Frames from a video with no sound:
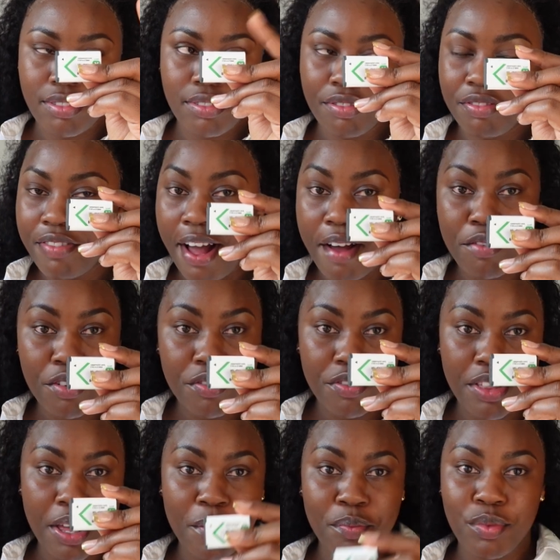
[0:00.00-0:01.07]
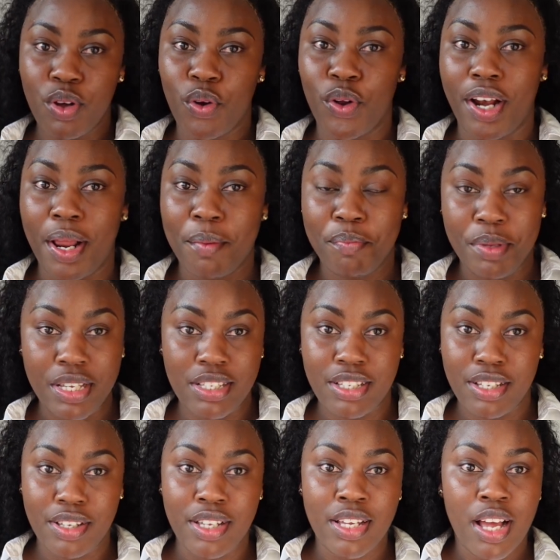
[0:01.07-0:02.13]
5 of them on a
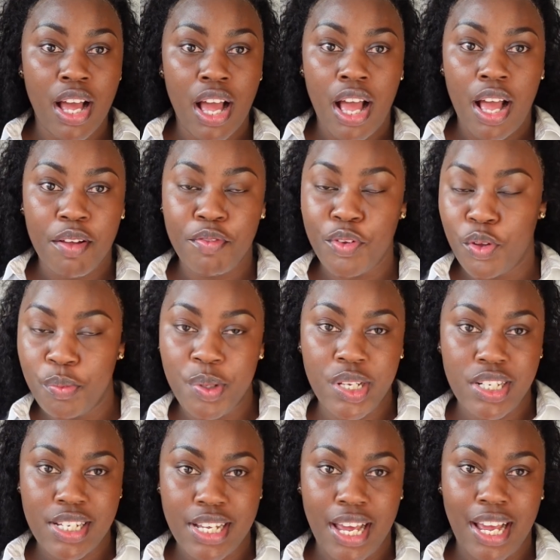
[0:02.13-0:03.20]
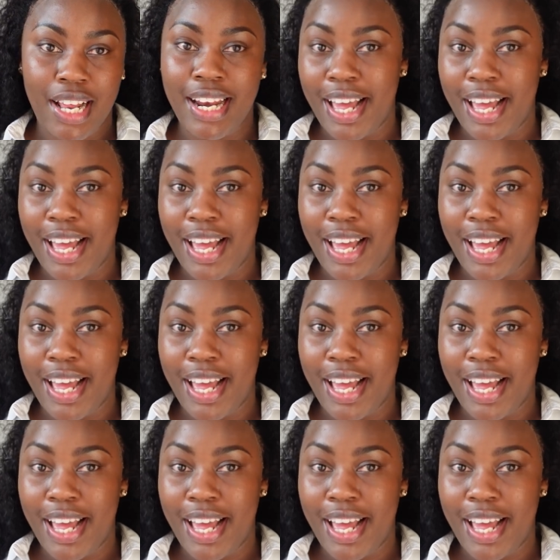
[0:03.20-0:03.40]
busy filming day.